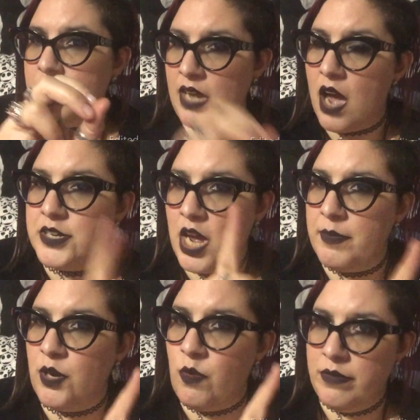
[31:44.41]
the Hot
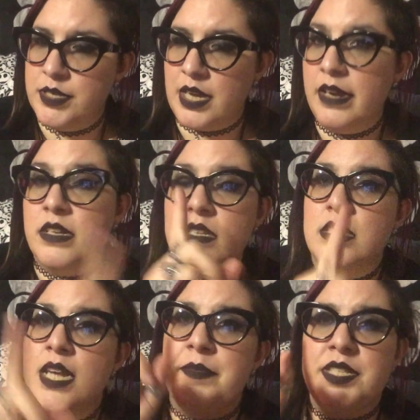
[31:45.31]
Topic website is the
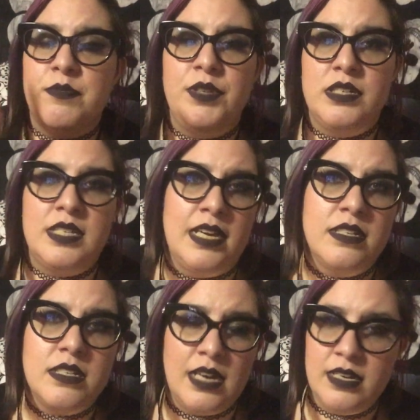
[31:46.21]
same as the
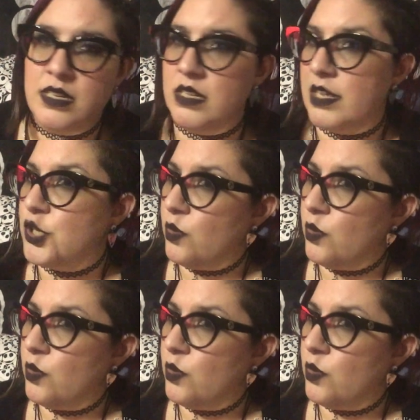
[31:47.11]
plus-size sizing that